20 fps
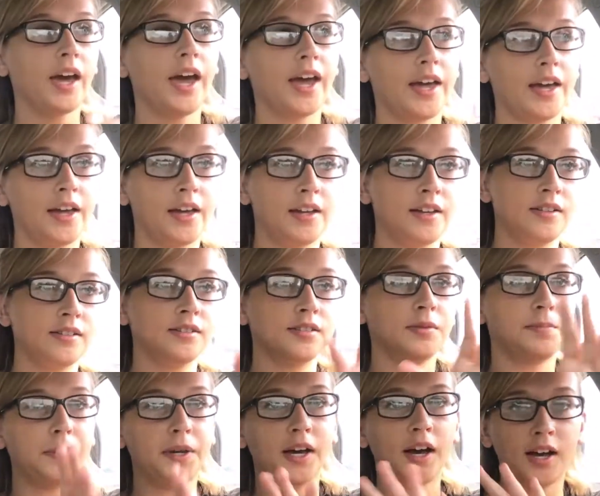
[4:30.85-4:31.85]

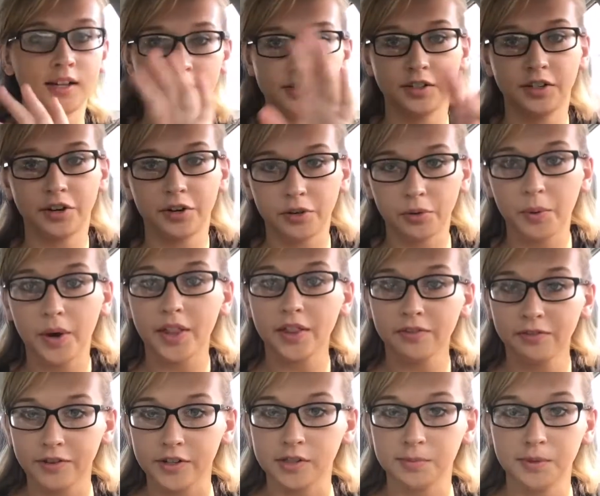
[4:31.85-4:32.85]
and because, you know, the way
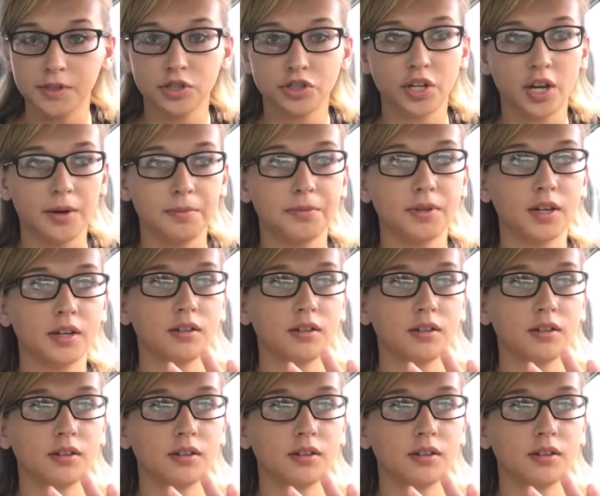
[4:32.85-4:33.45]
the frisbee's shaped,